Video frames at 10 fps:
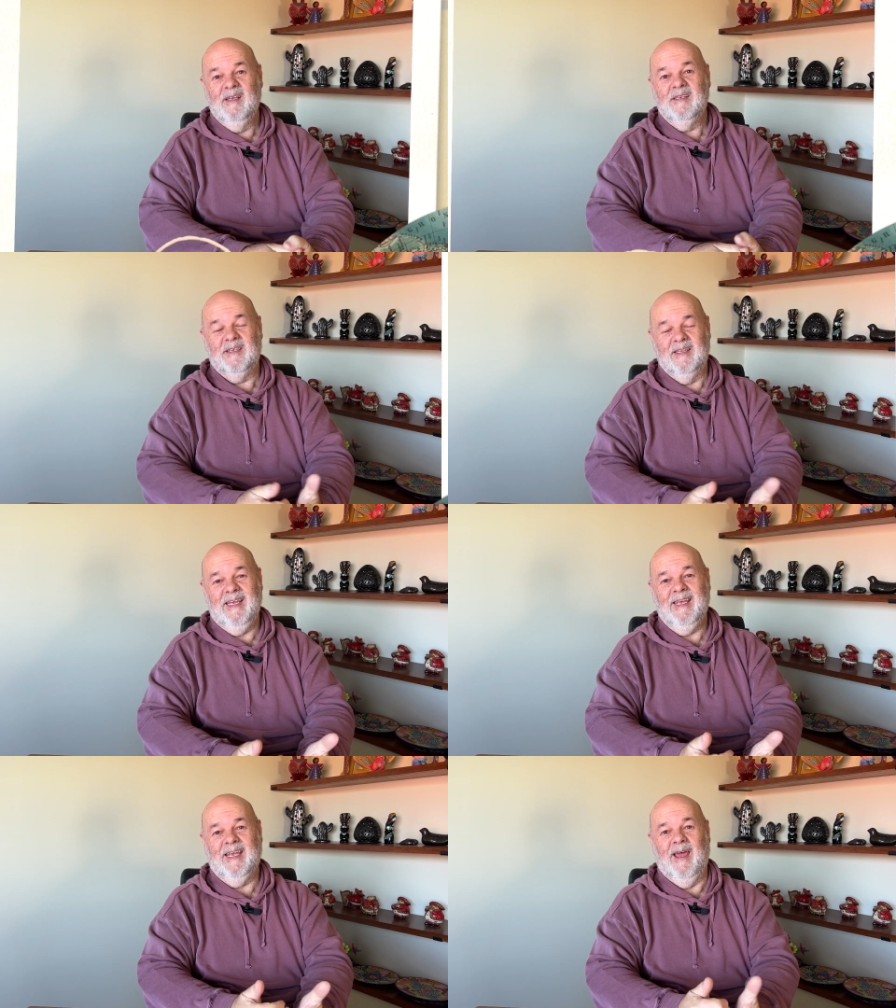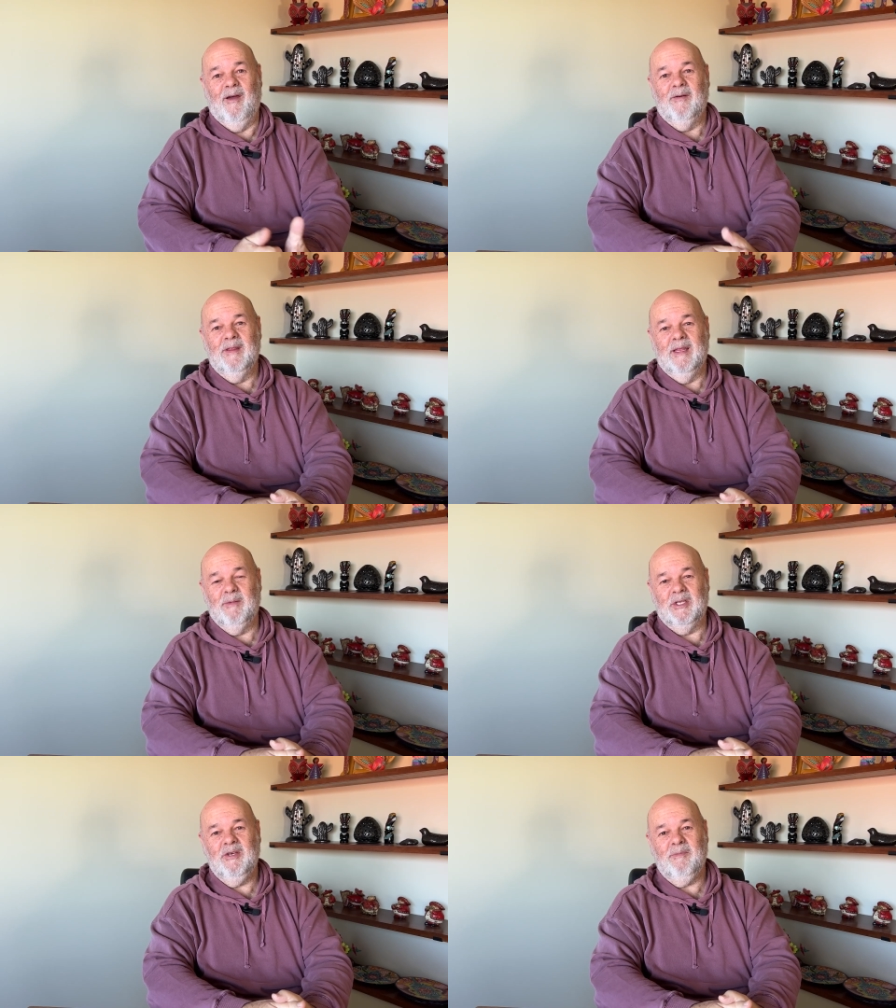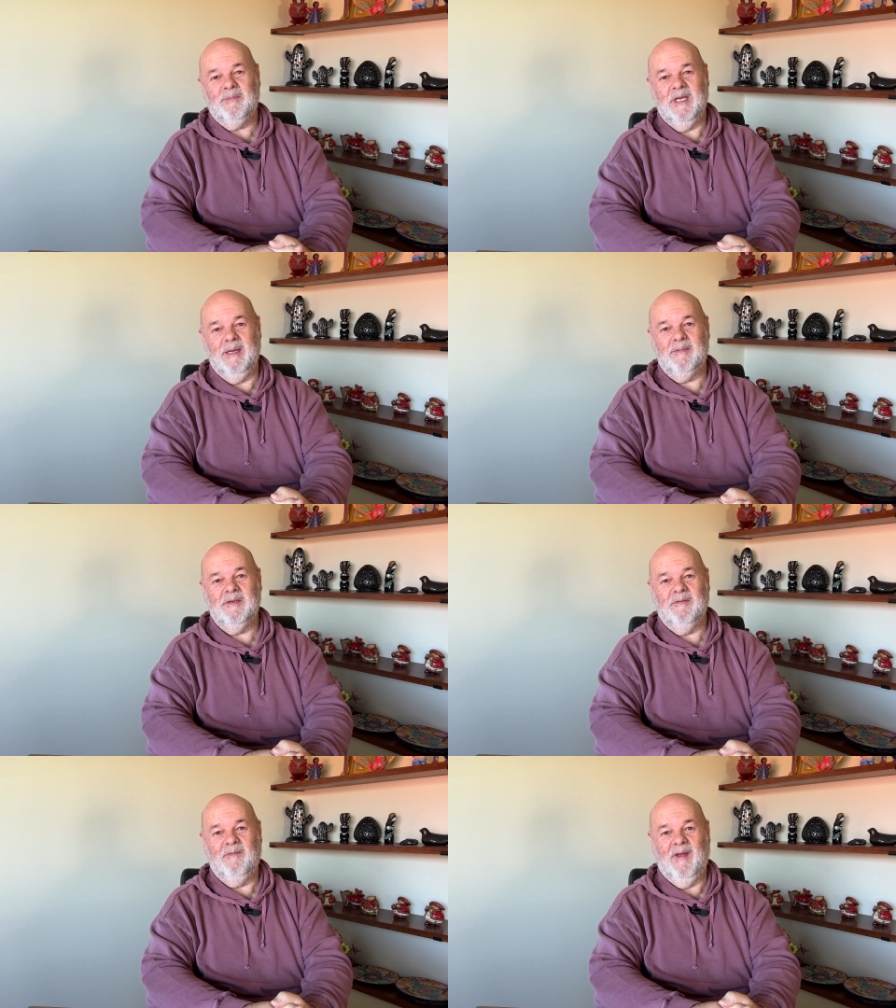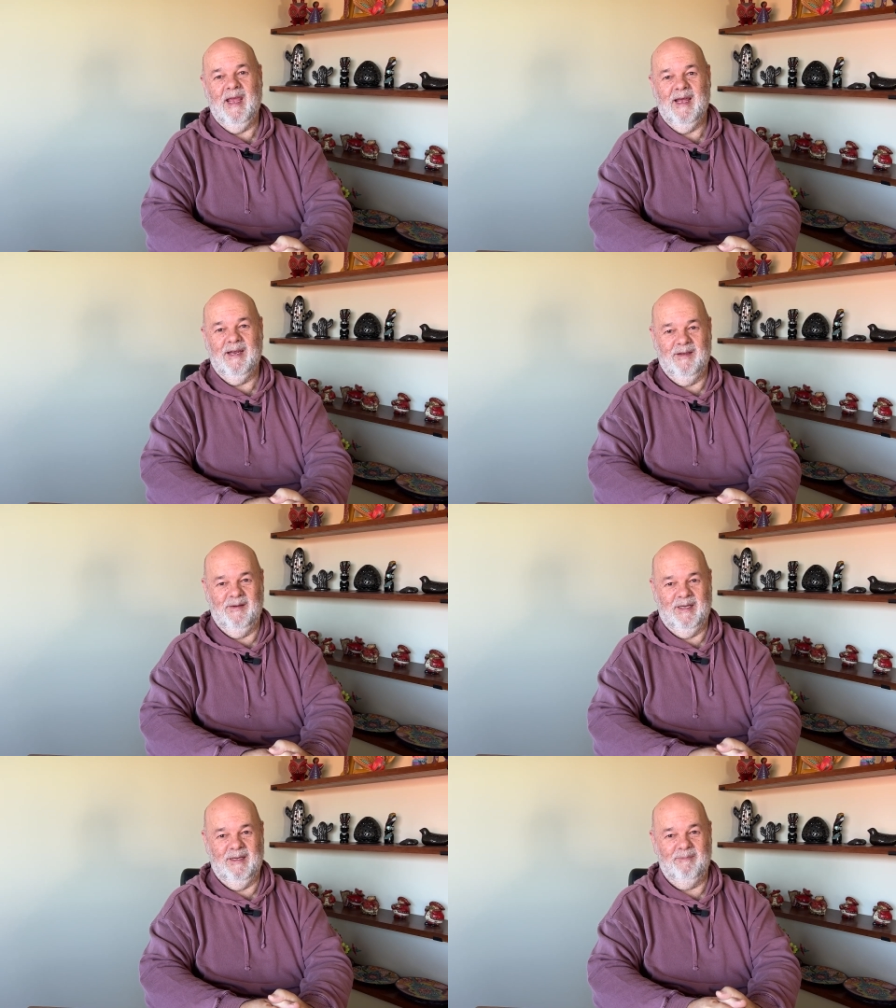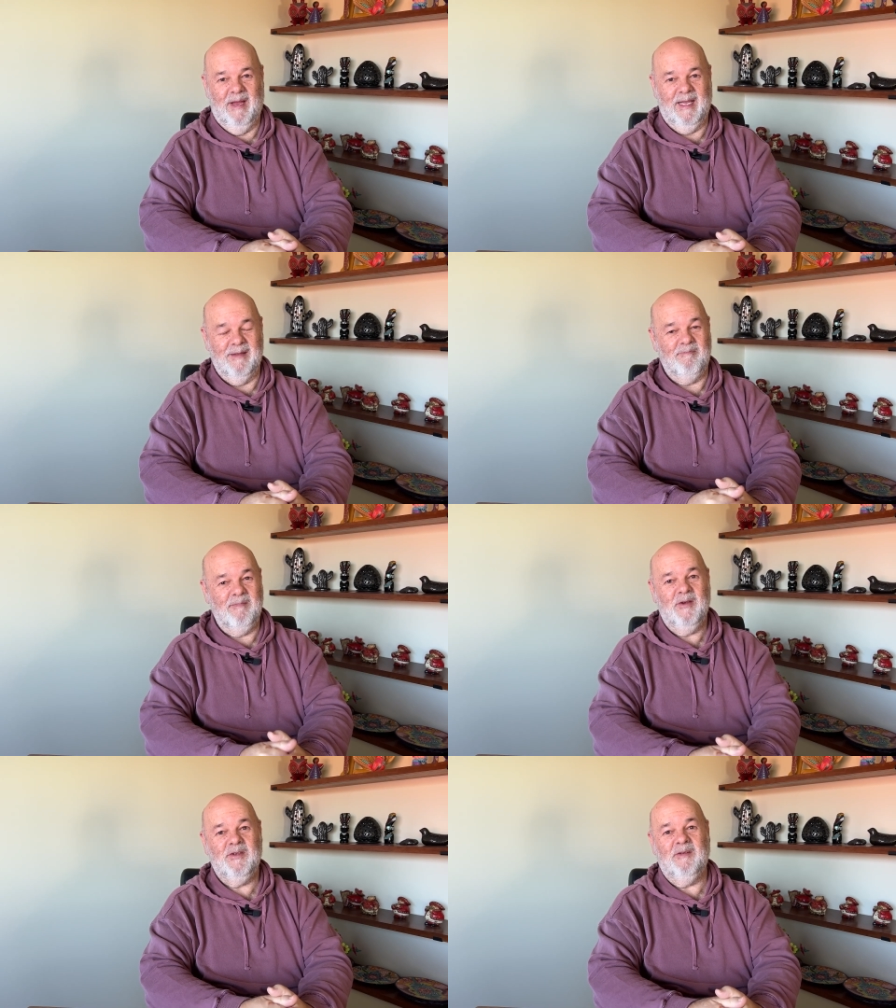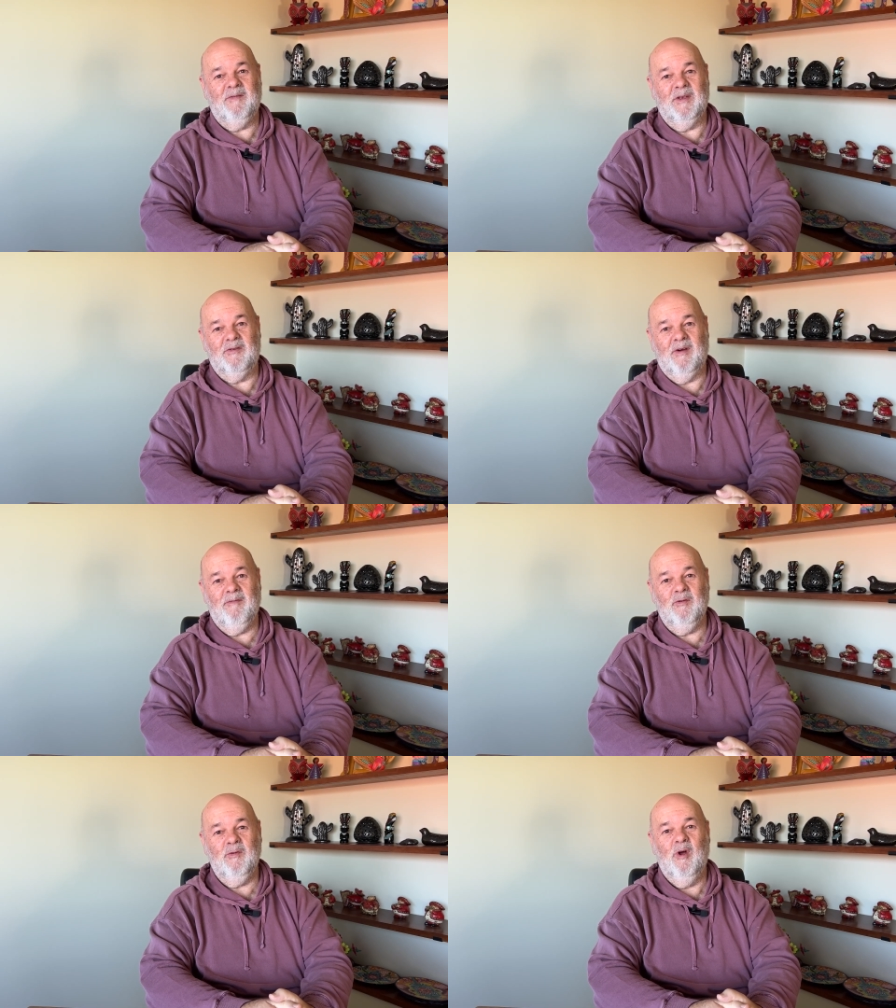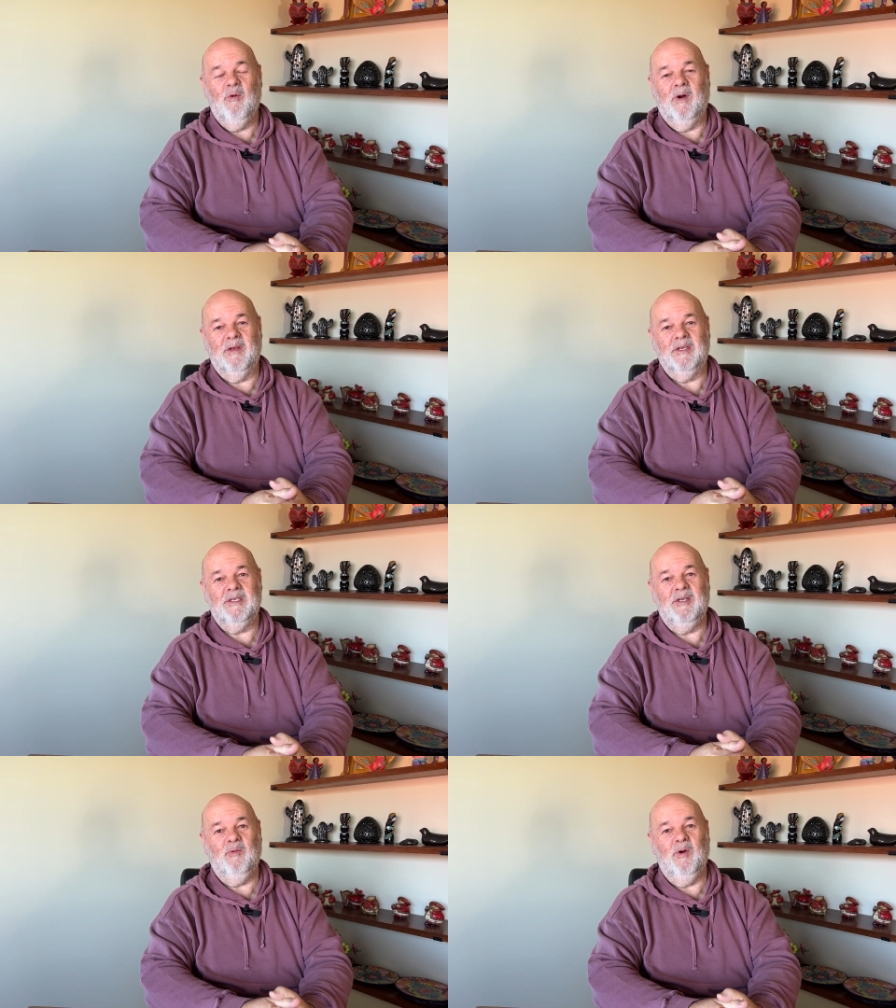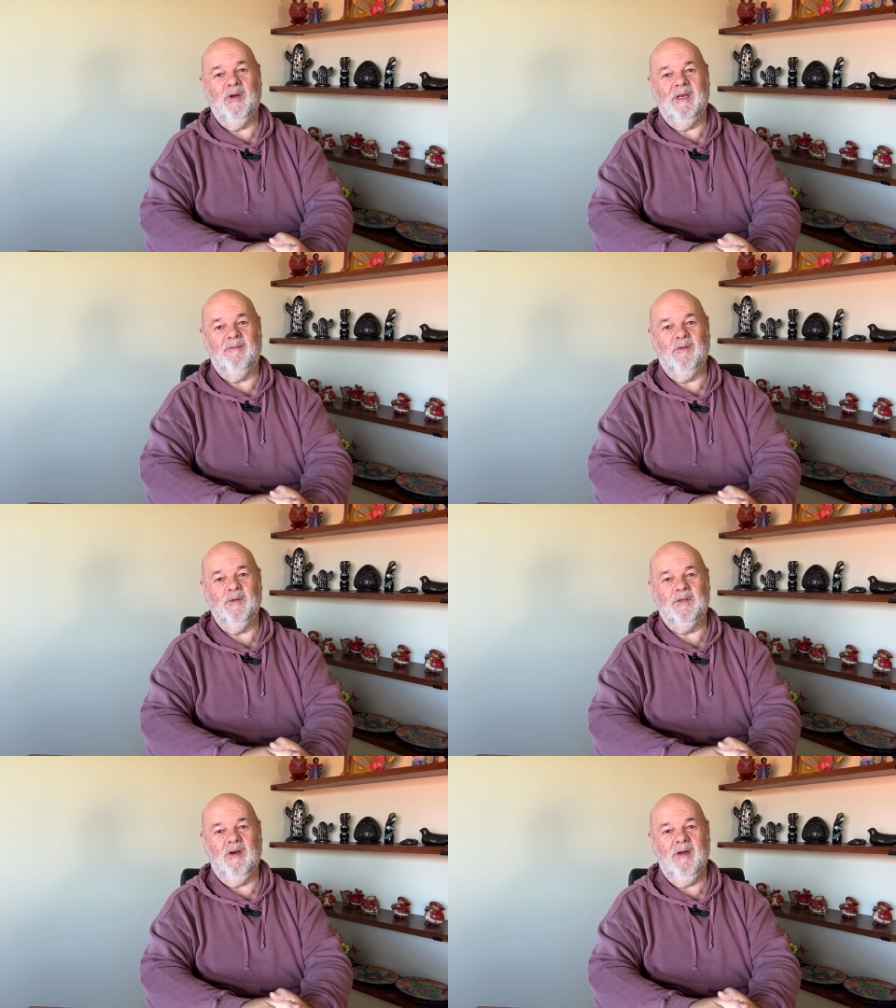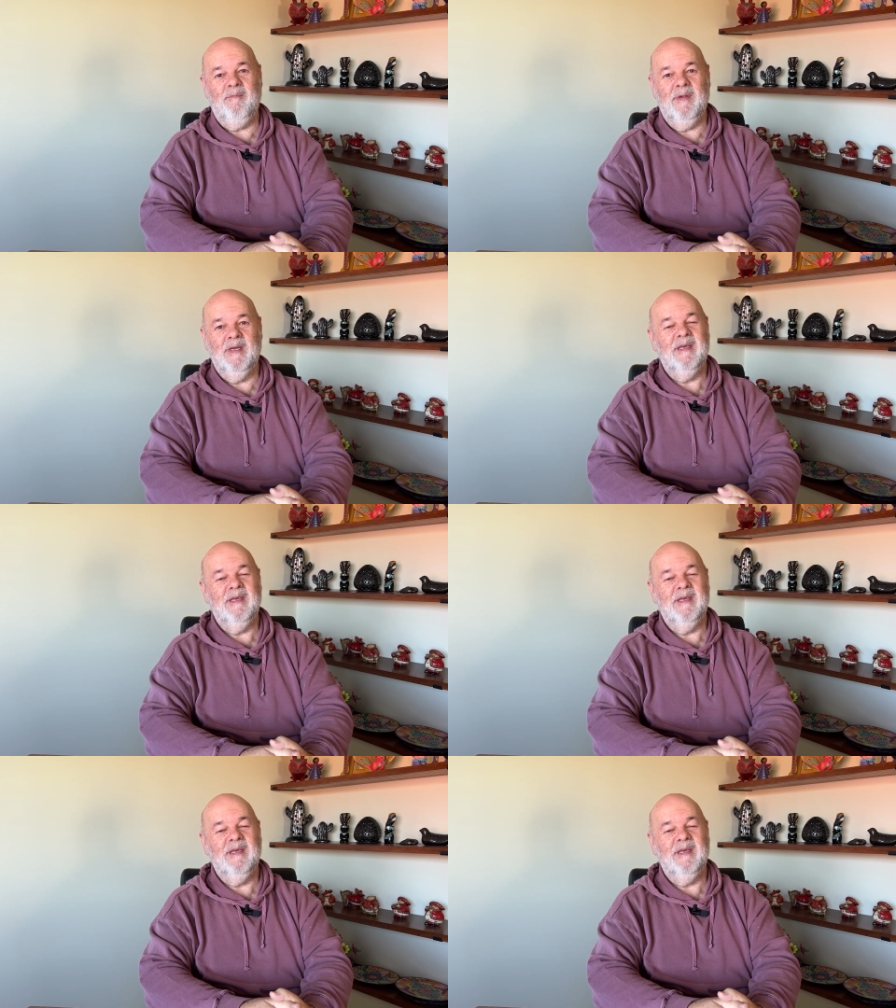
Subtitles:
So there you go. They're my top tips for how to make the most of your travel while you're still working full time,